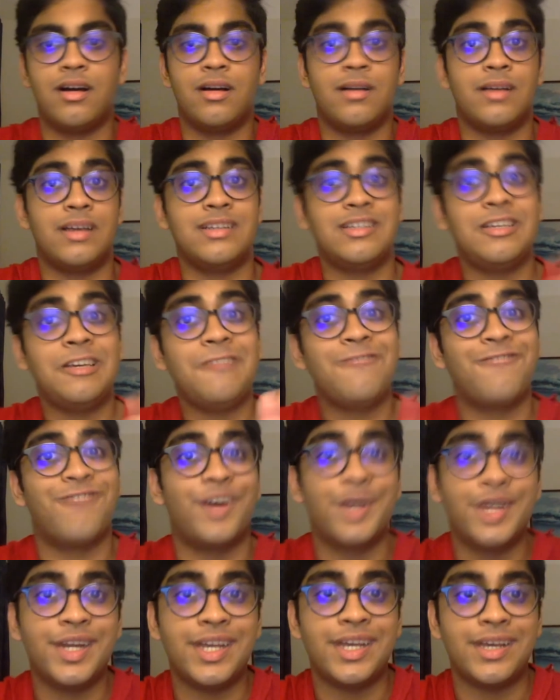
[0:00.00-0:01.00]
Is he
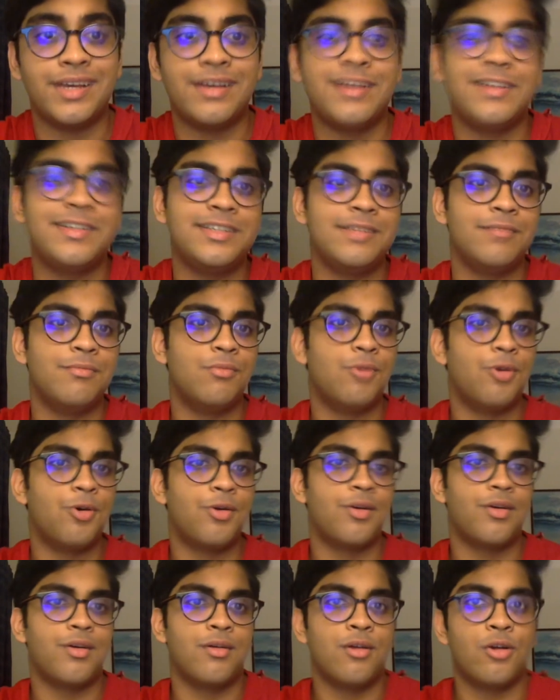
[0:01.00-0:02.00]
funny? Is he
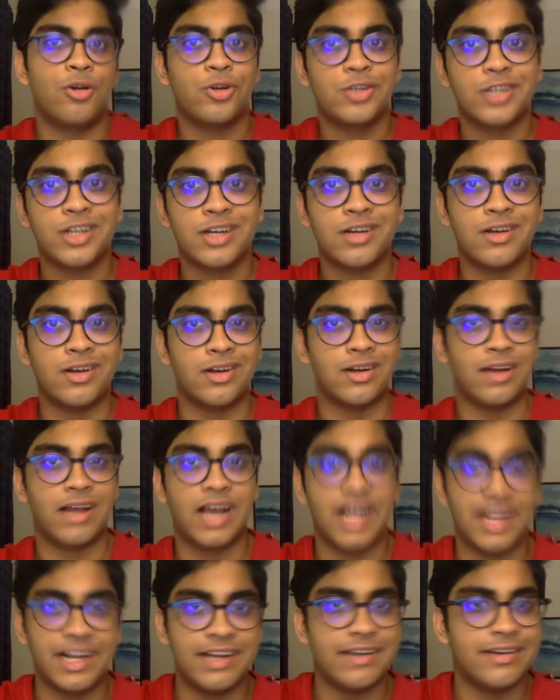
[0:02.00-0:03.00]
more logical
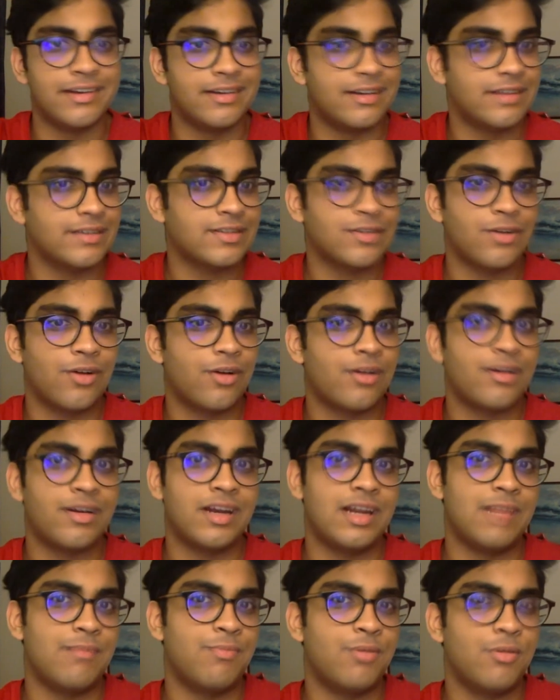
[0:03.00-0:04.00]
and does not
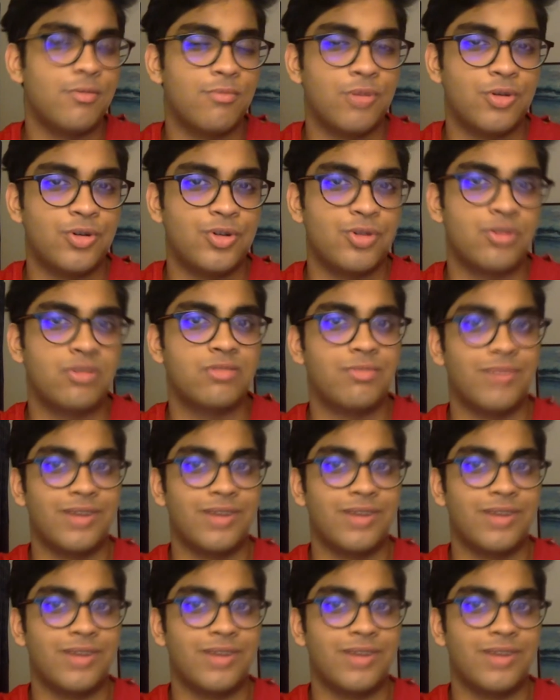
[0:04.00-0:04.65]
really put more jokes,